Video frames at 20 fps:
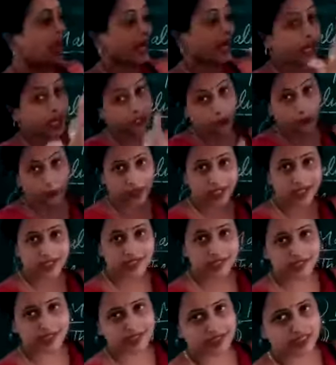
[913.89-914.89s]
And where
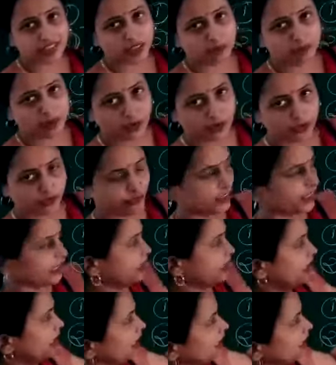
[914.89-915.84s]
is the eastern part of India?